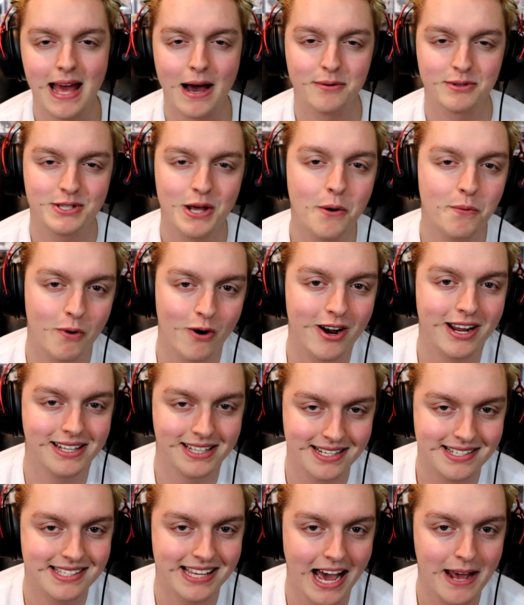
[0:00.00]
Now don't worry,
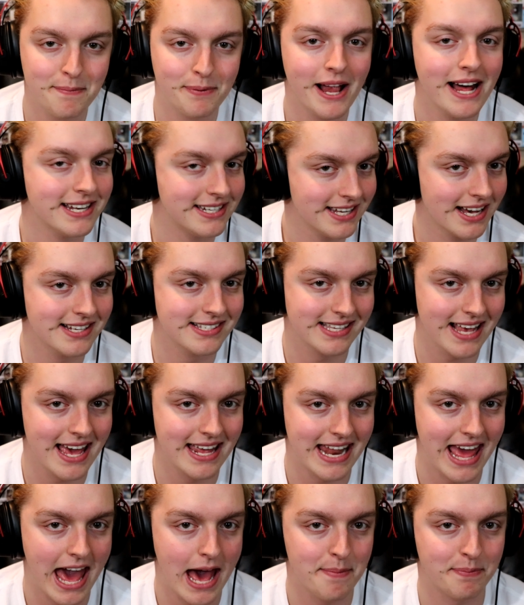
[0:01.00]
the side plot does
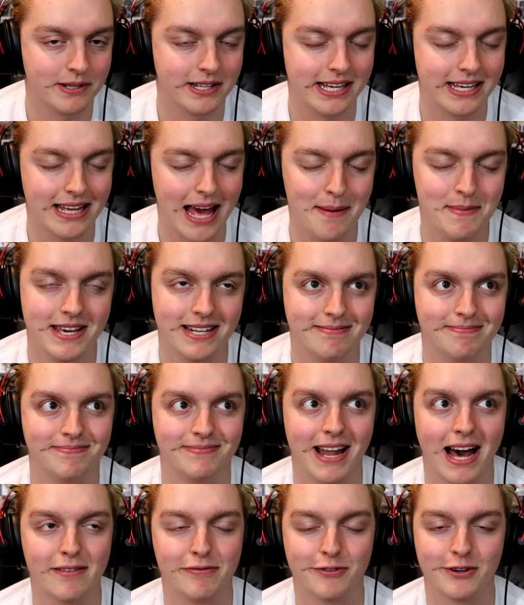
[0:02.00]
end happily. I
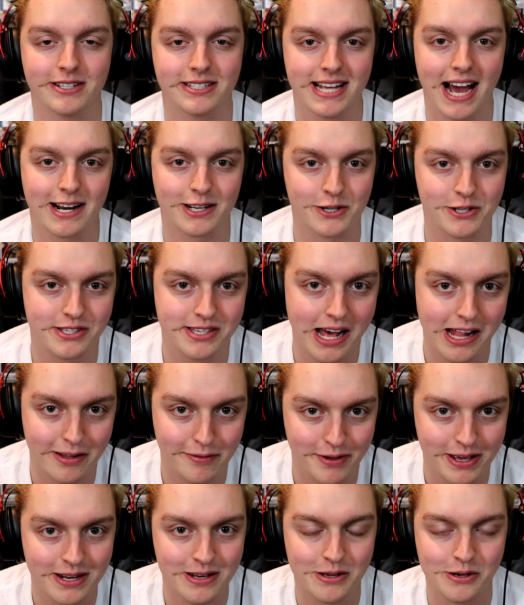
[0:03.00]
mean, not for Dr.
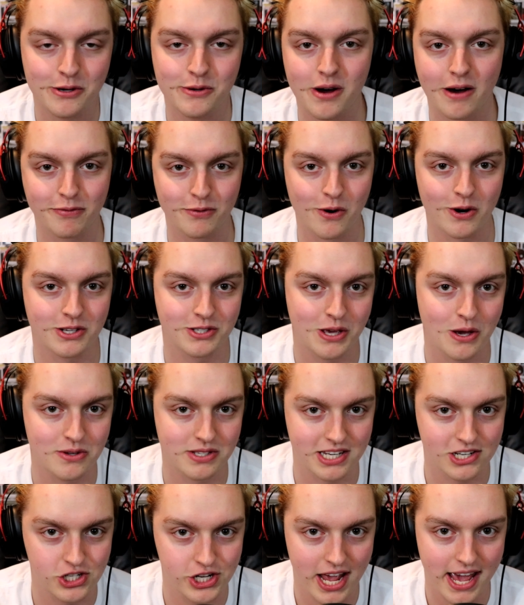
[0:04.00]
Sullivan, who of course
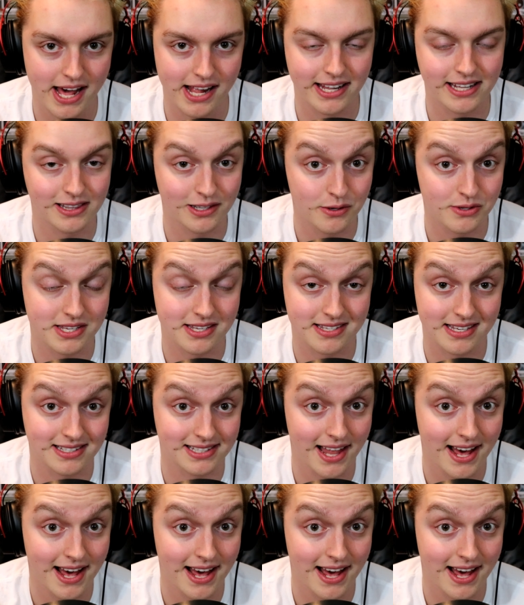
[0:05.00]
goes to jail and loses his